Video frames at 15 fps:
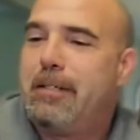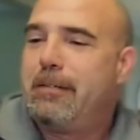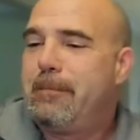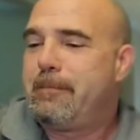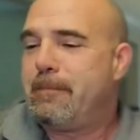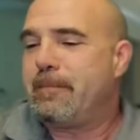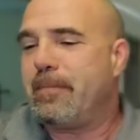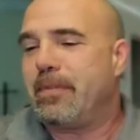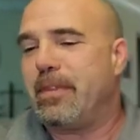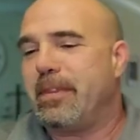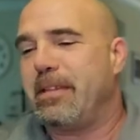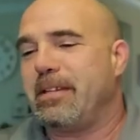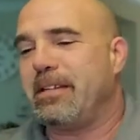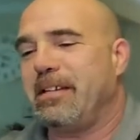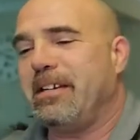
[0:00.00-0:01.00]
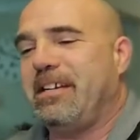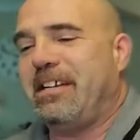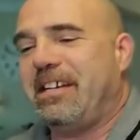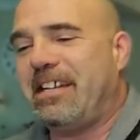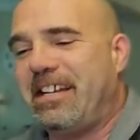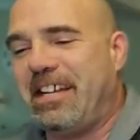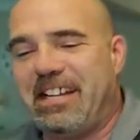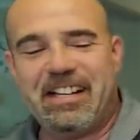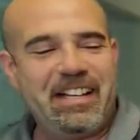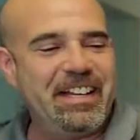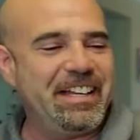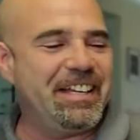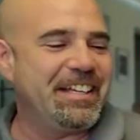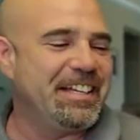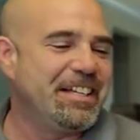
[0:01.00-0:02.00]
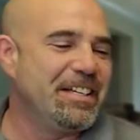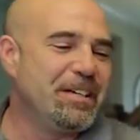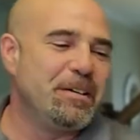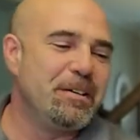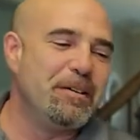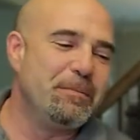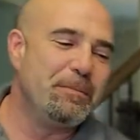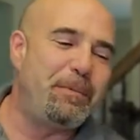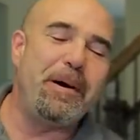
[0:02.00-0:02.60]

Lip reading: The person shown says nothing.